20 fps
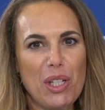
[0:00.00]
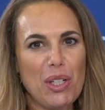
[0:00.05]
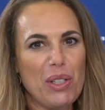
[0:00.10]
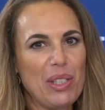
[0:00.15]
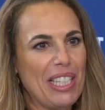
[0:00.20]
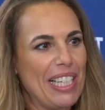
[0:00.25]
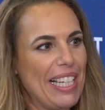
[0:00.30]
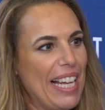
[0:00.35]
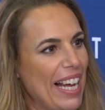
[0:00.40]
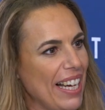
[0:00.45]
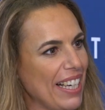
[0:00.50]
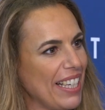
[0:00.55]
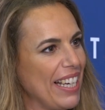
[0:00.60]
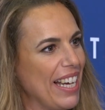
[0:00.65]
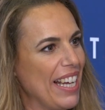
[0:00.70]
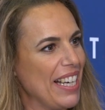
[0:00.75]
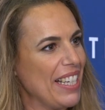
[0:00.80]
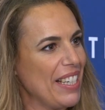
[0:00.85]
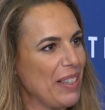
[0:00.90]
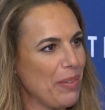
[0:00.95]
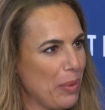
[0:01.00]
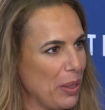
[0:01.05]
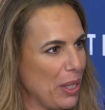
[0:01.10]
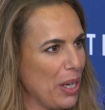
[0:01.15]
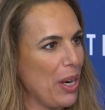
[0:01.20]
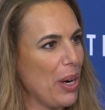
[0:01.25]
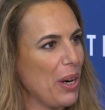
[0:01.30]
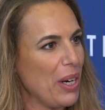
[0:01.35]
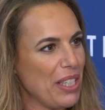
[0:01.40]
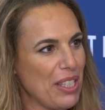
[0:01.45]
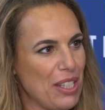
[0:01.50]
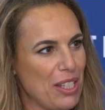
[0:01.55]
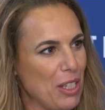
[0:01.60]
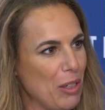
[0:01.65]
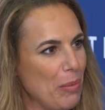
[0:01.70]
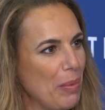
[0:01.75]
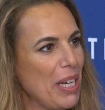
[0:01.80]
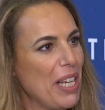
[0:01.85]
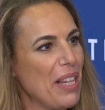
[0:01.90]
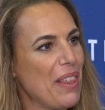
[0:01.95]
good luck, and we heard so
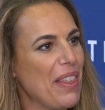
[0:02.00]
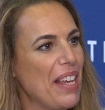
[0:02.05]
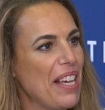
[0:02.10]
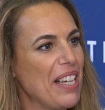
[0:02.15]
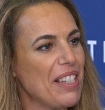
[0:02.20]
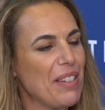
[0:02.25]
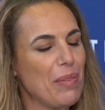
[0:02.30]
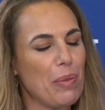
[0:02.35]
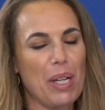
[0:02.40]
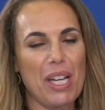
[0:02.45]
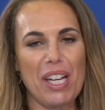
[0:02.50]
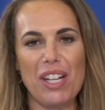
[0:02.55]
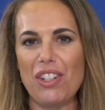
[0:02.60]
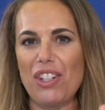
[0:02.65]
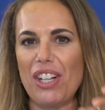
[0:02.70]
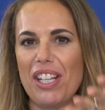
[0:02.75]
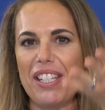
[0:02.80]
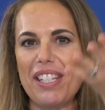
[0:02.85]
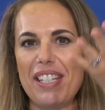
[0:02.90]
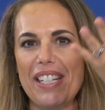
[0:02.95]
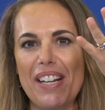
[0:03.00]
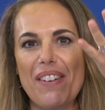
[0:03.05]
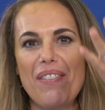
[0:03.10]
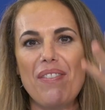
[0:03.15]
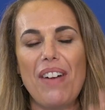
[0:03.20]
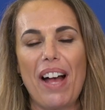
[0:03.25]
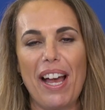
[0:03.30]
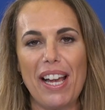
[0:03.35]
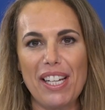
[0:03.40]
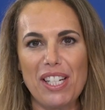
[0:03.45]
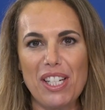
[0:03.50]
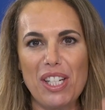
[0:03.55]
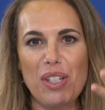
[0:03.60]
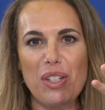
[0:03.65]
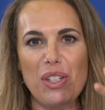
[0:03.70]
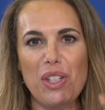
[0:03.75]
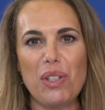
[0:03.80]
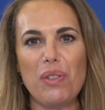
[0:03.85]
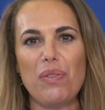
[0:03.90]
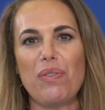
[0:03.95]
many things. We can just invite you
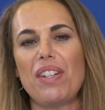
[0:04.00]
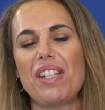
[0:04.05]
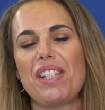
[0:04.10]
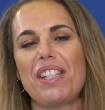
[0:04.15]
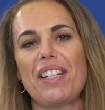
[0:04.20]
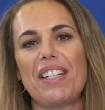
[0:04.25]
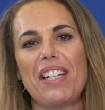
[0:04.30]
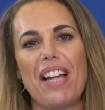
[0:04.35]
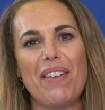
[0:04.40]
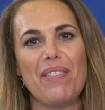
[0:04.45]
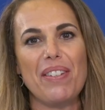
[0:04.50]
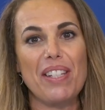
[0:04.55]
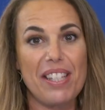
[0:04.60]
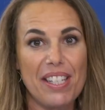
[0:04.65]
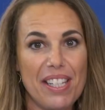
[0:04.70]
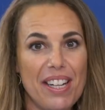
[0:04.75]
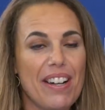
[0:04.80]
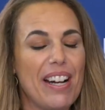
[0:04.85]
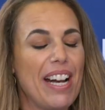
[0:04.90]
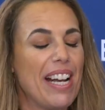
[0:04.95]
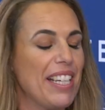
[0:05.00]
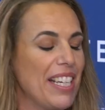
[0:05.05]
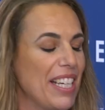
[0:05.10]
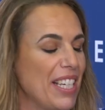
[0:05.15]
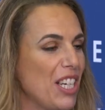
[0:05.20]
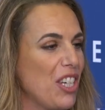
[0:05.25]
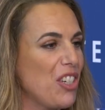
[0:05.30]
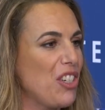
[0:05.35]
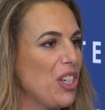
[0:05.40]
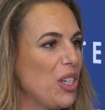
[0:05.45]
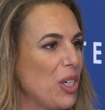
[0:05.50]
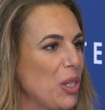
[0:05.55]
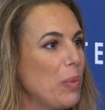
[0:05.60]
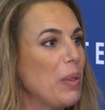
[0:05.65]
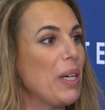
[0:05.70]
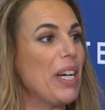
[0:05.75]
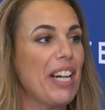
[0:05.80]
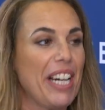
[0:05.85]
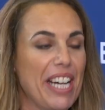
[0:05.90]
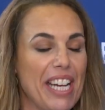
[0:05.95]
to visit NavVis here at INTERGEO.
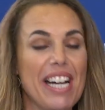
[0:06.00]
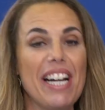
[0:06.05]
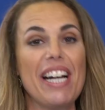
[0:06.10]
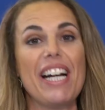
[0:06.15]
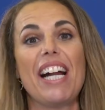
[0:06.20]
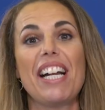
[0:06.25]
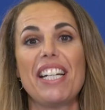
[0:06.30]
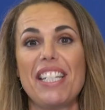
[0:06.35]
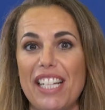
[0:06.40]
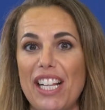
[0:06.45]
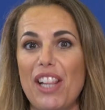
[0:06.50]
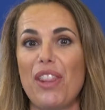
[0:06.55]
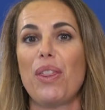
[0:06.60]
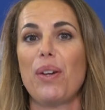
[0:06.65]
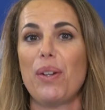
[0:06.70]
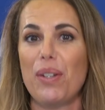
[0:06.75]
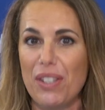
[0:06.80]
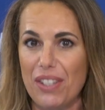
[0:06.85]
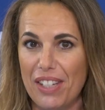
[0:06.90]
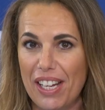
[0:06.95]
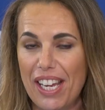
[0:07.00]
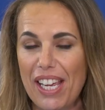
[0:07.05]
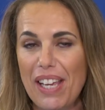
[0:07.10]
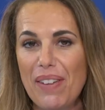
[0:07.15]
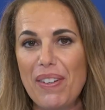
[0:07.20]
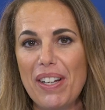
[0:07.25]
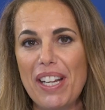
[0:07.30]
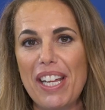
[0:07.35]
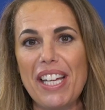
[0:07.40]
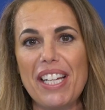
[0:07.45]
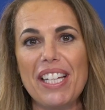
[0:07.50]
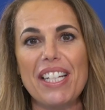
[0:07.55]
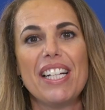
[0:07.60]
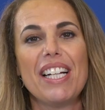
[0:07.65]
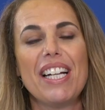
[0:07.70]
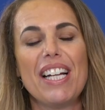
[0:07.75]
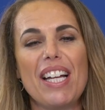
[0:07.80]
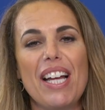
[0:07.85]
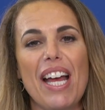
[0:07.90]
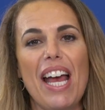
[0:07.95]
We're here until Thursday evening,
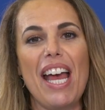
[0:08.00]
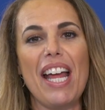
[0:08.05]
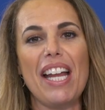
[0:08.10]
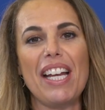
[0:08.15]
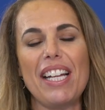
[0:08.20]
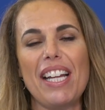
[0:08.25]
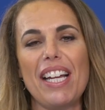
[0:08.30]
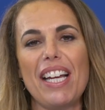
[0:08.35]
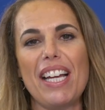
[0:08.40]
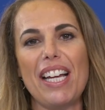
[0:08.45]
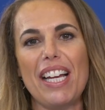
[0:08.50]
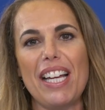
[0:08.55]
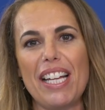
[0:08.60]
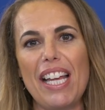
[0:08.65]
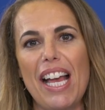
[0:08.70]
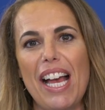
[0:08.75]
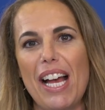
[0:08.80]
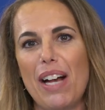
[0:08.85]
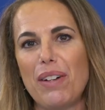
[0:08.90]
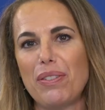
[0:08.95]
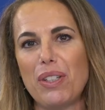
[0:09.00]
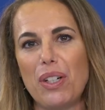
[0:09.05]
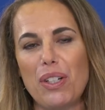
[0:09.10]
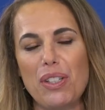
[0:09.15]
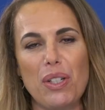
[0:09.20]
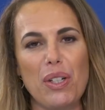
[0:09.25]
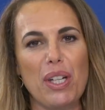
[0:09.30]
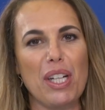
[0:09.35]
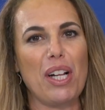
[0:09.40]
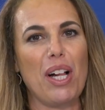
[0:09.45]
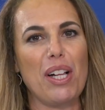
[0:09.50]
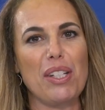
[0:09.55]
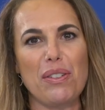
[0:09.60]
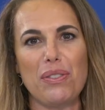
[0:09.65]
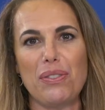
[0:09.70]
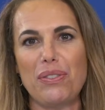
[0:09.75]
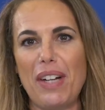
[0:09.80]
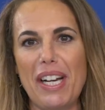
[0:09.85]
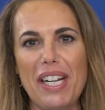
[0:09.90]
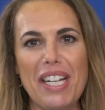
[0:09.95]
and yeah, of course, you can also
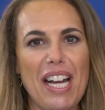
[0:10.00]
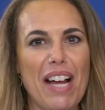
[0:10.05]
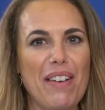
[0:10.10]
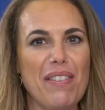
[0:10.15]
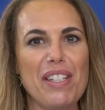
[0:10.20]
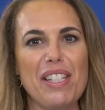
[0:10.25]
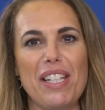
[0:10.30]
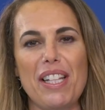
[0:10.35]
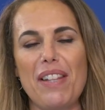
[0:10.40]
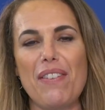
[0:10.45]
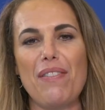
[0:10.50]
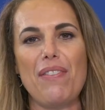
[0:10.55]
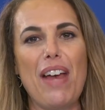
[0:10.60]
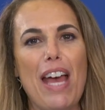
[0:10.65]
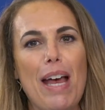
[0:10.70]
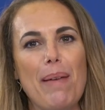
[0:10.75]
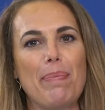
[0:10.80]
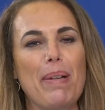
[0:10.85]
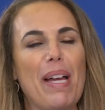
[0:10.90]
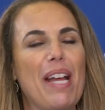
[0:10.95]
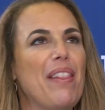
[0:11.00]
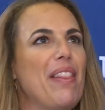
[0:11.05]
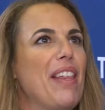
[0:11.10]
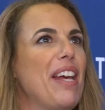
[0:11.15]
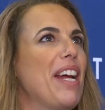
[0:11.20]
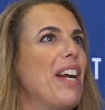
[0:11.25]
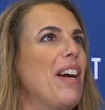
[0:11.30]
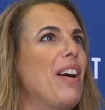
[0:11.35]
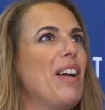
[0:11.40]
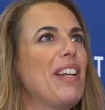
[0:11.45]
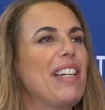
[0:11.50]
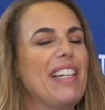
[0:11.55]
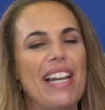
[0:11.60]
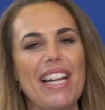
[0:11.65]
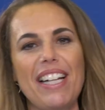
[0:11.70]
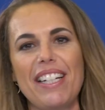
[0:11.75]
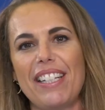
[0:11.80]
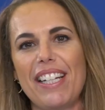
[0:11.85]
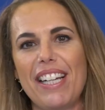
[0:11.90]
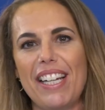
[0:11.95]
find NavVis in the web, and they are on
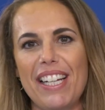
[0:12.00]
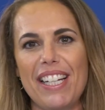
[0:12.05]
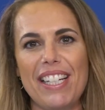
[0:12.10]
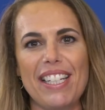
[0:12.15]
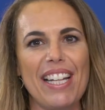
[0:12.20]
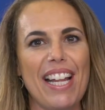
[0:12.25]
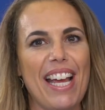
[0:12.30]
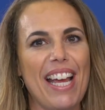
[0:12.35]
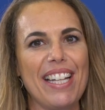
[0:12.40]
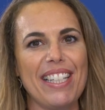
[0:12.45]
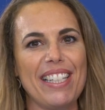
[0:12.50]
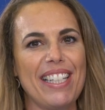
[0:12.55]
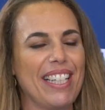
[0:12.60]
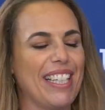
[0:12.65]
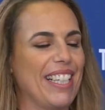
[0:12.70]
LinkedIn, and